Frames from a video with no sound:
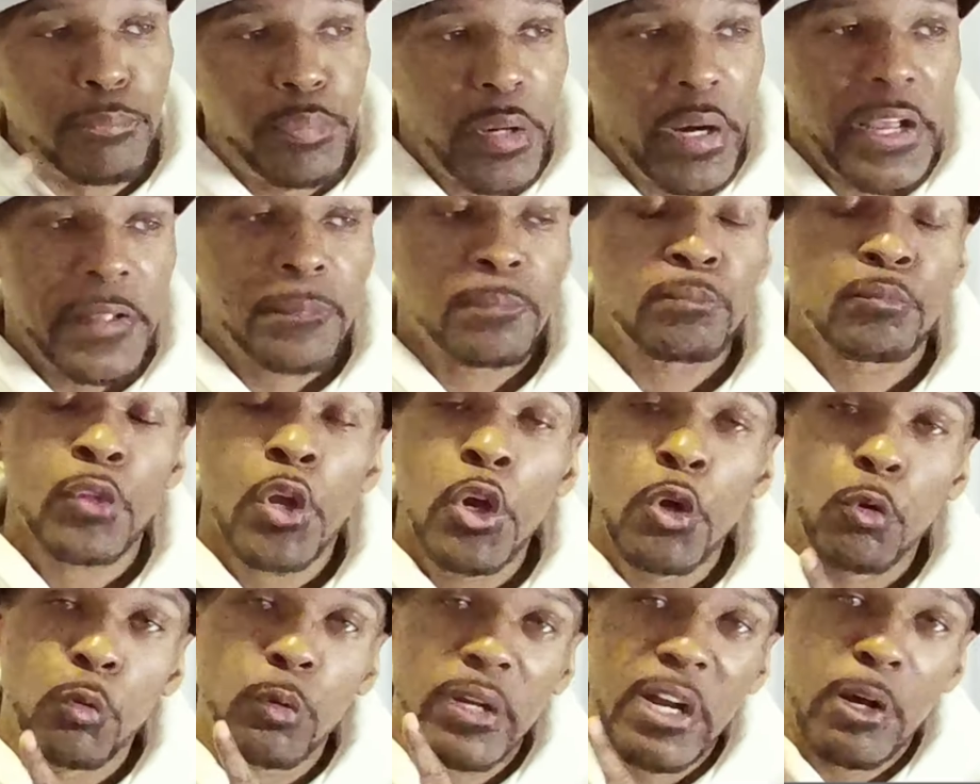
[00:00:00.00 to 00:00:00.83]
But
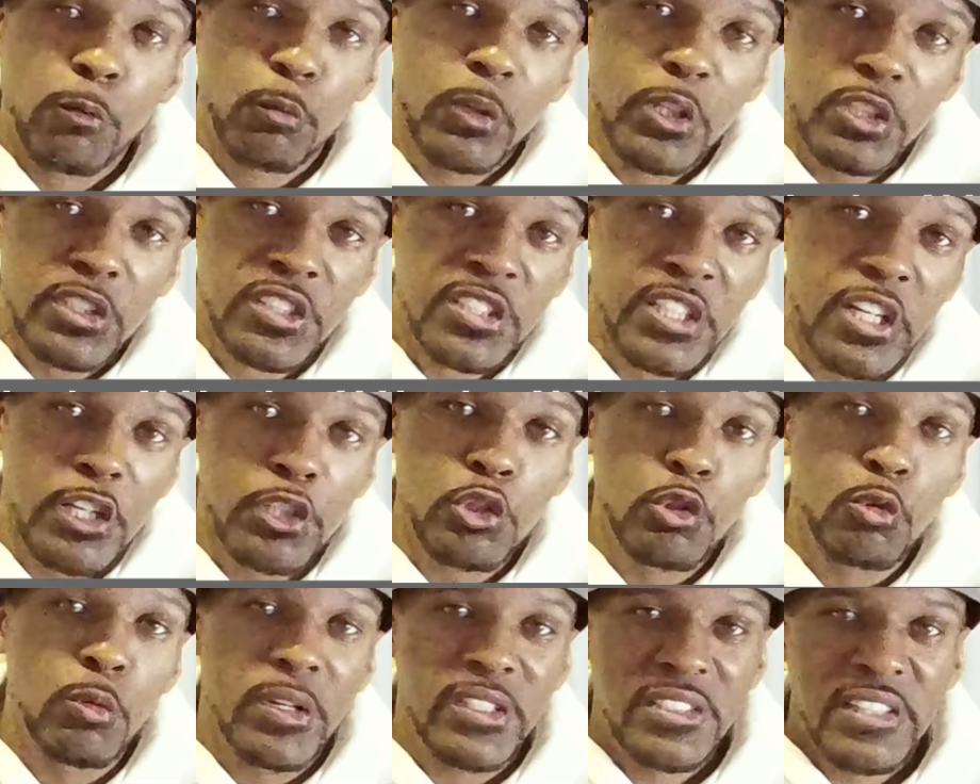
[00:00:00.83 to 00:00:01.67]
what I will tell
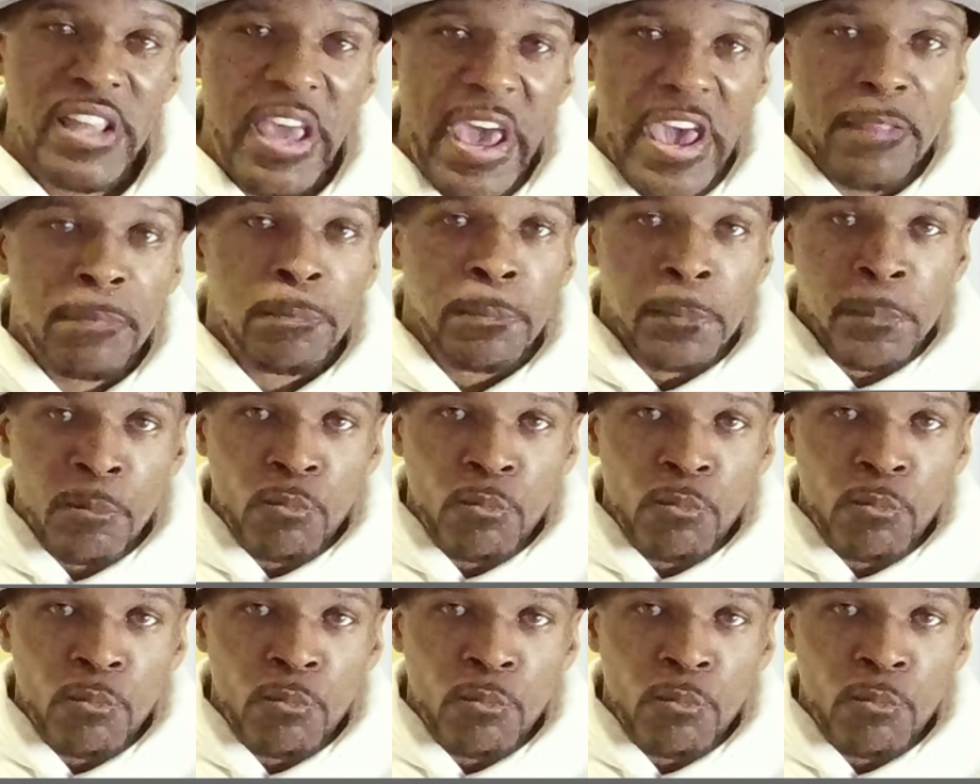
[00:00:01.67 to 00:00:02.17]
you is that